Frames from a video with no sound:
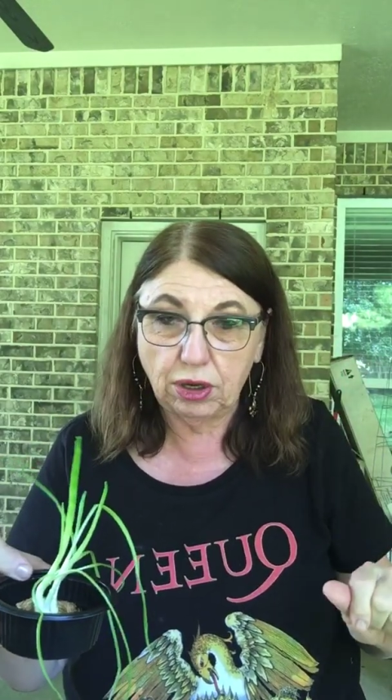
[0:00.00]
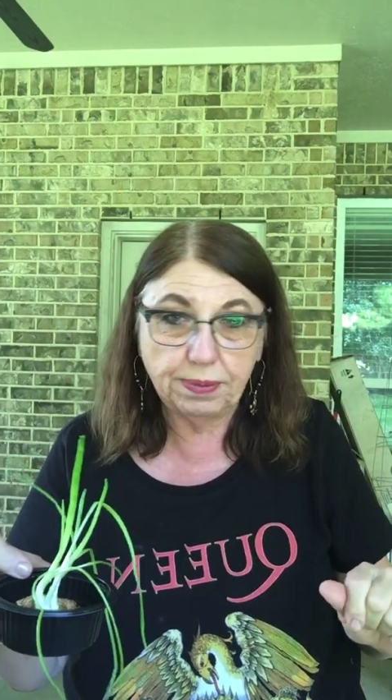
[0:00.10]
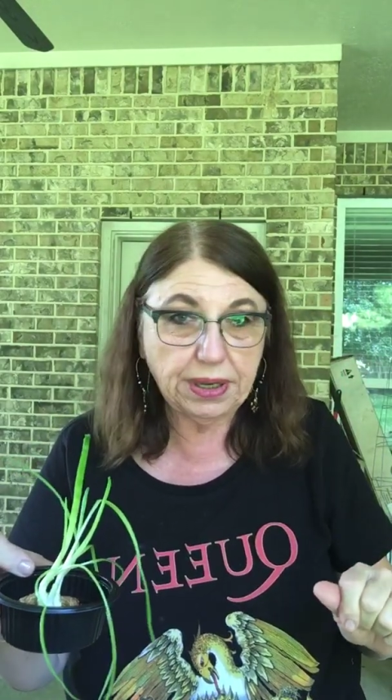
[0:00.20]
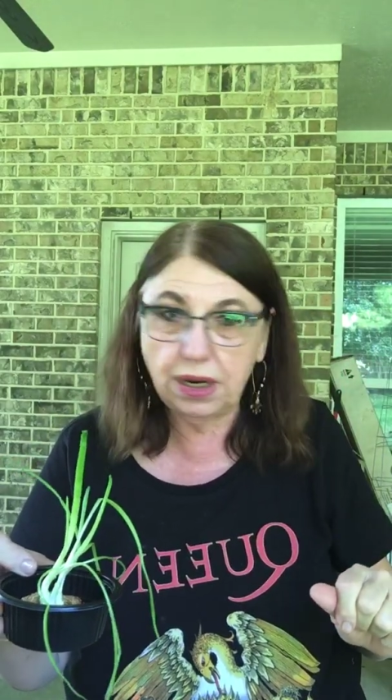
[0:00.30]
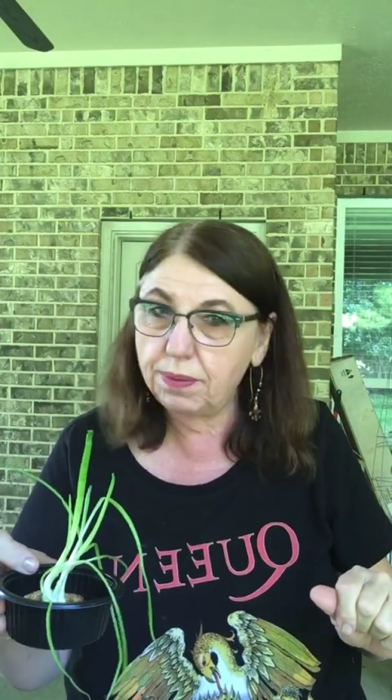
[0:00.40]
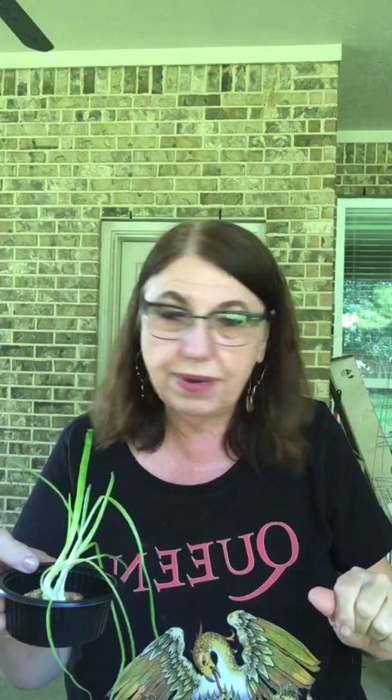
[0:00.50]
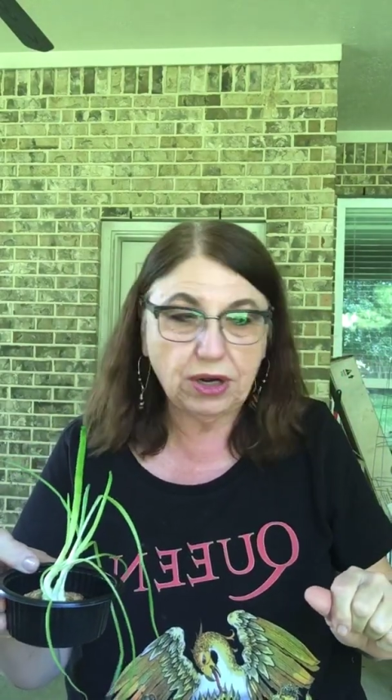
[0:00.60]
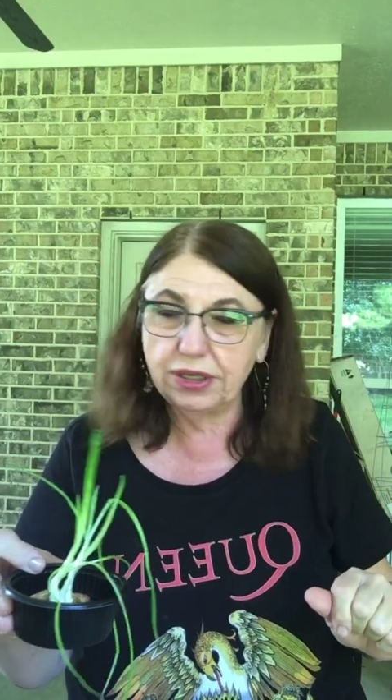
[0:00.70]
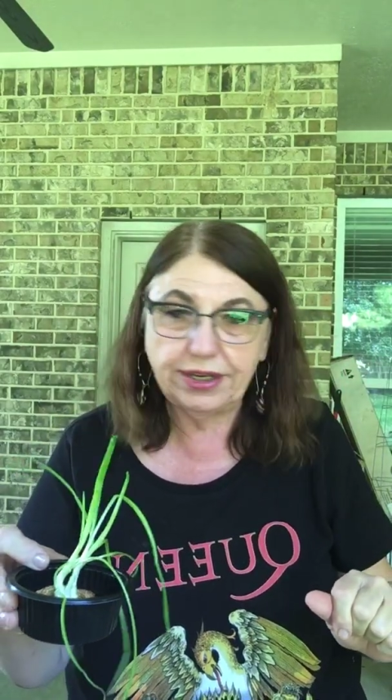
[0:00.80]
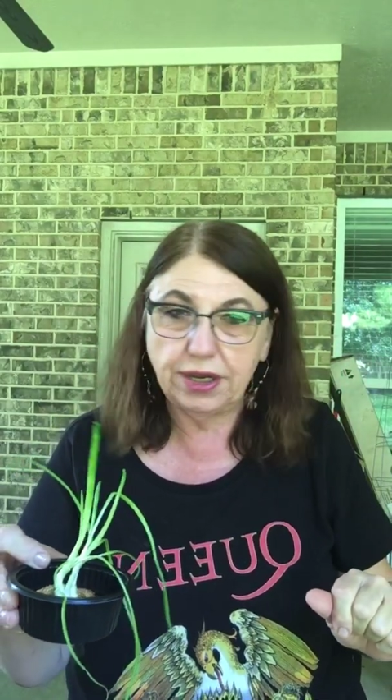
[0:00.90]
but
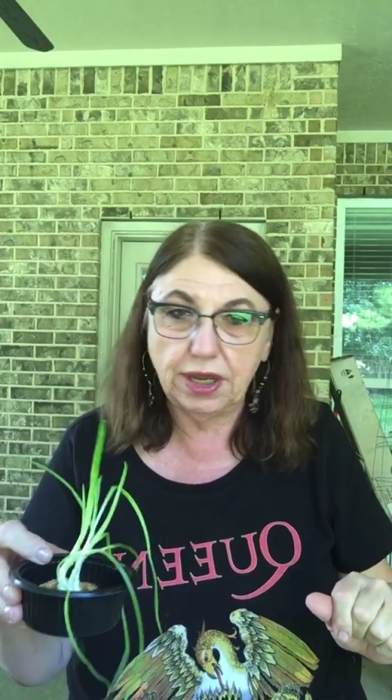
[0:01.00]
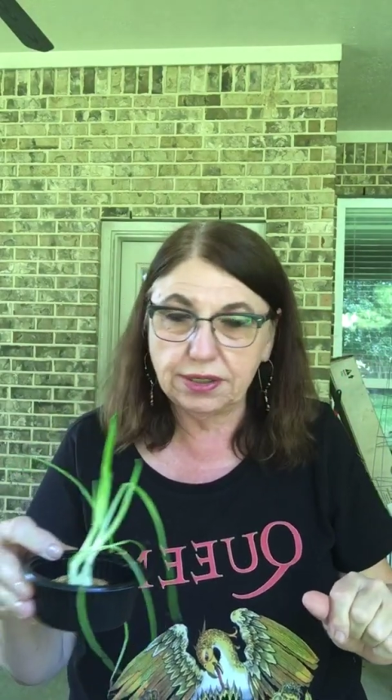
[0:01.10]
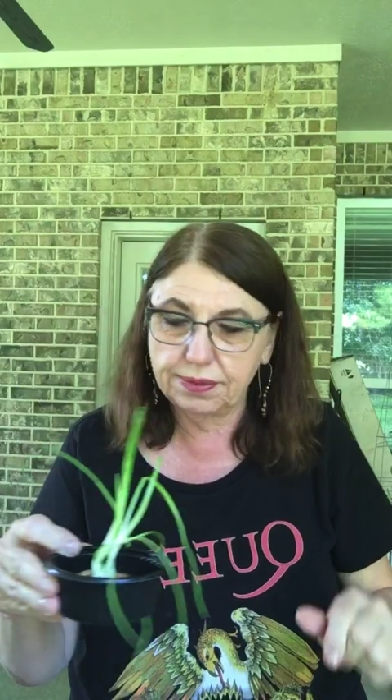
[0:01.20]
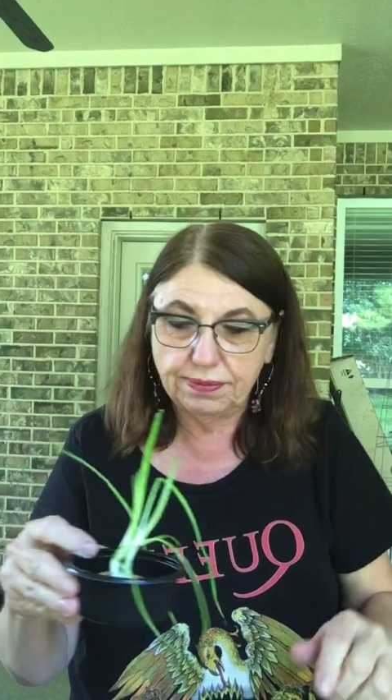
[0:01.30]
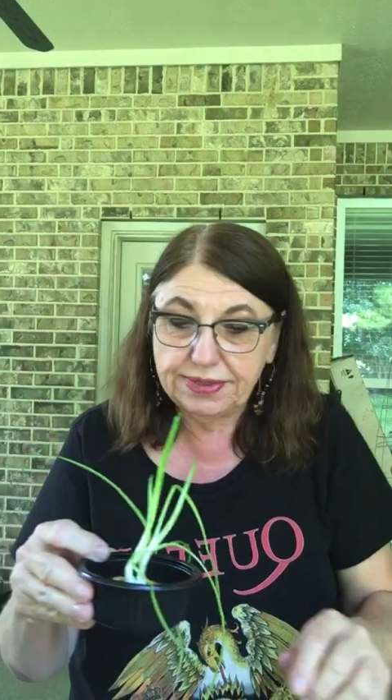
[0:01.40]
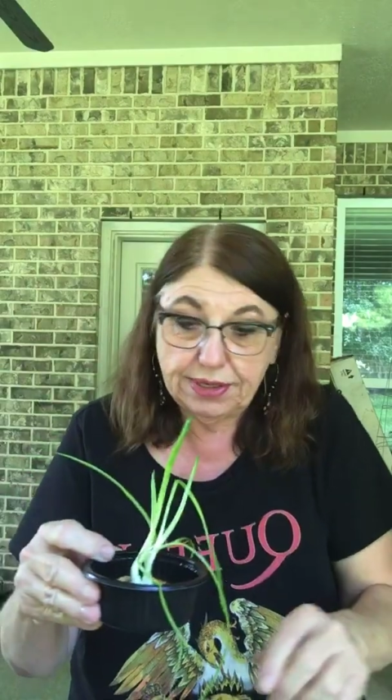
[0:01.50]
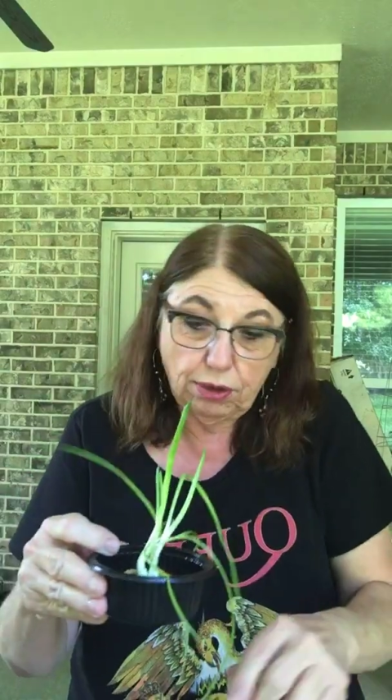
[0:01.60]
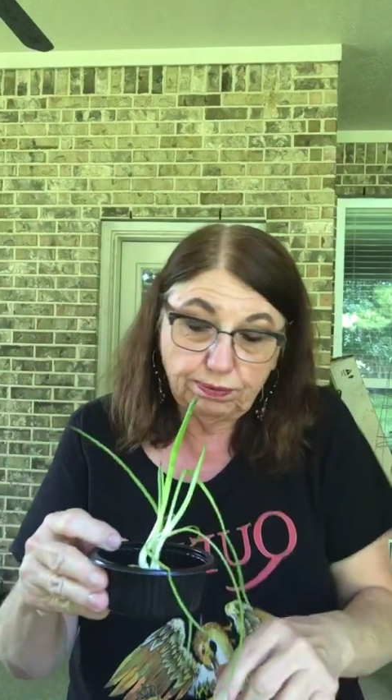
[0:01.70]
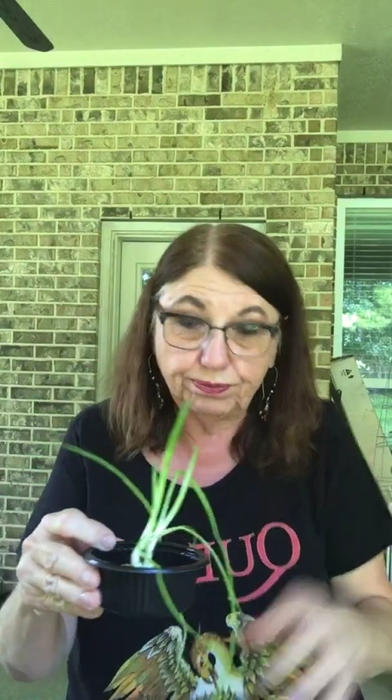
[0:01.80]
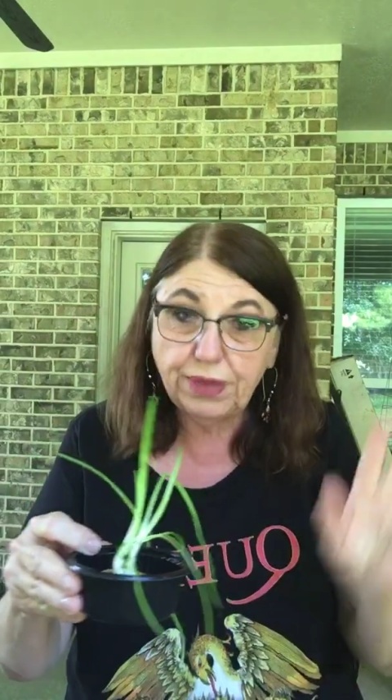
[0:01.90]
apparently not. So,
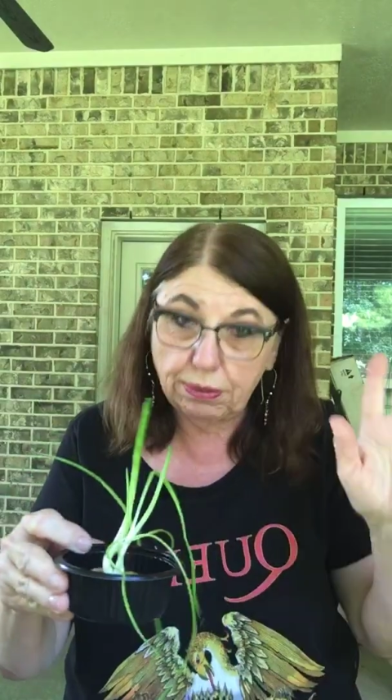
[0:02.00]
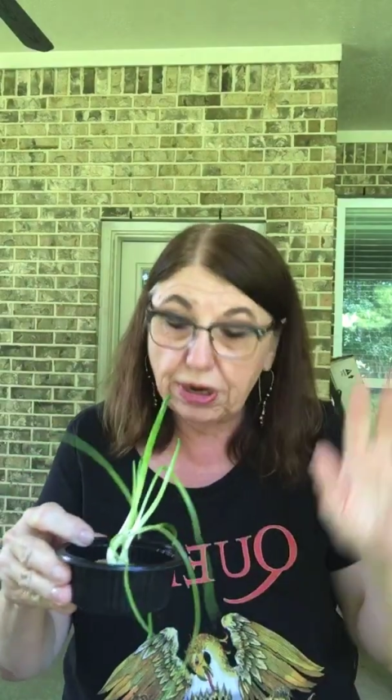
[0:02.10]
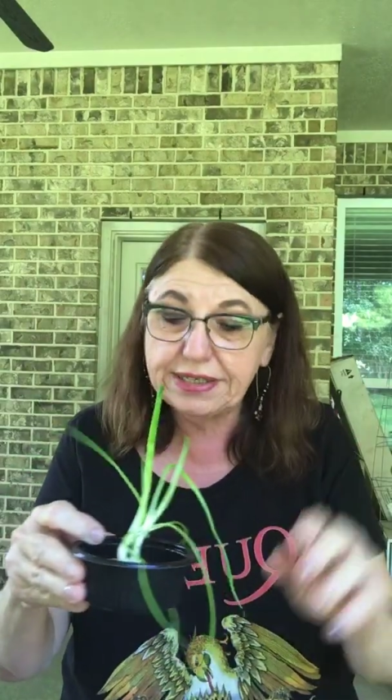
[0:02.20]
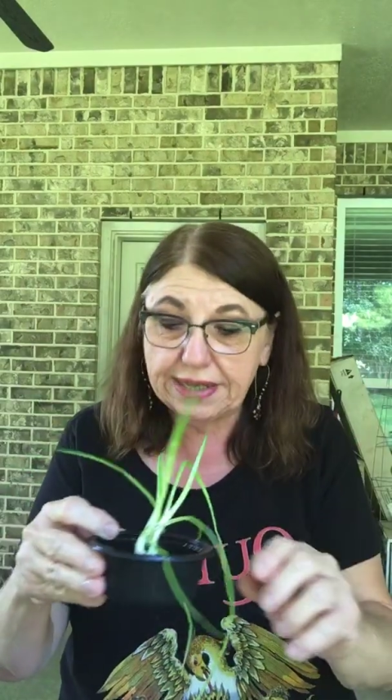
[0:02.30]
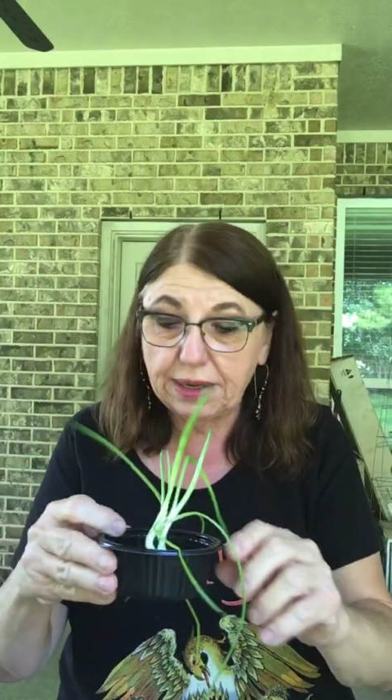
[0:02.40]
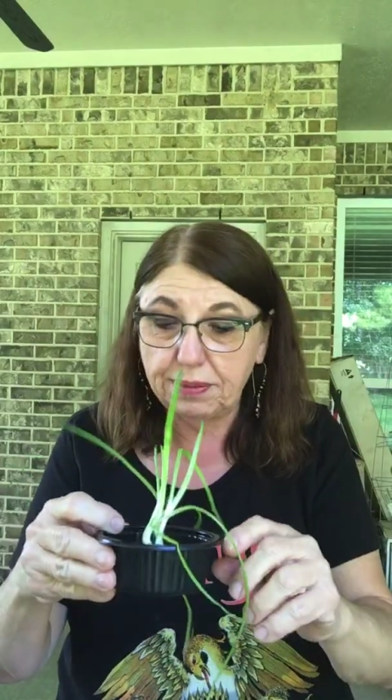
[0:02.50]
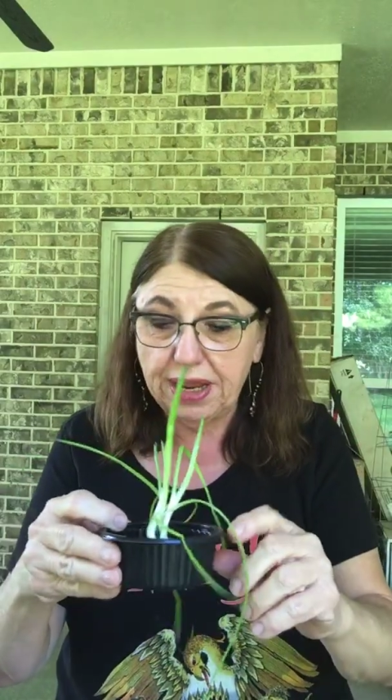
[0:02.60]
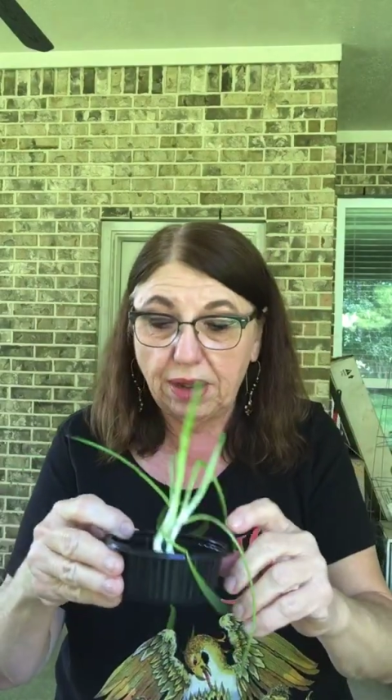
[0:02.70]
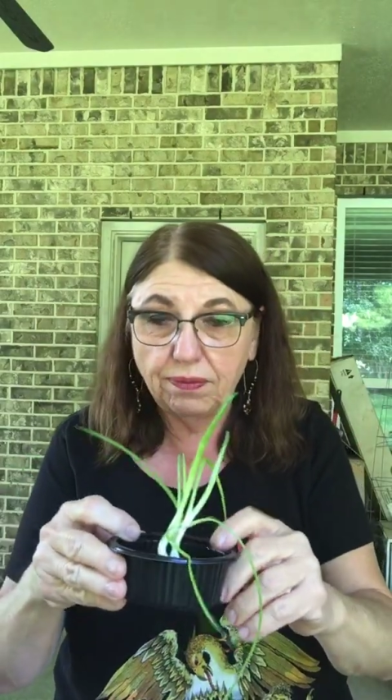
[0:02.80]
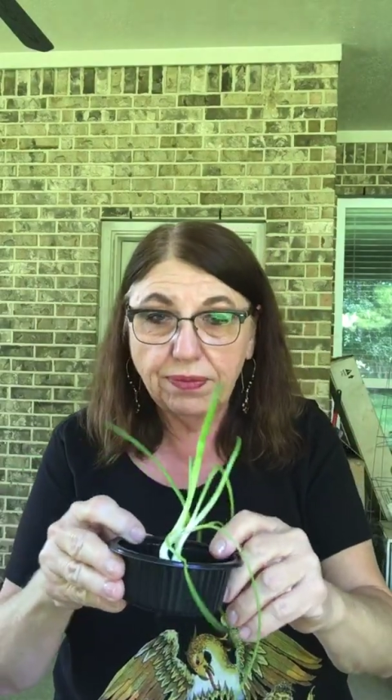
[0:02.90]
right side up now.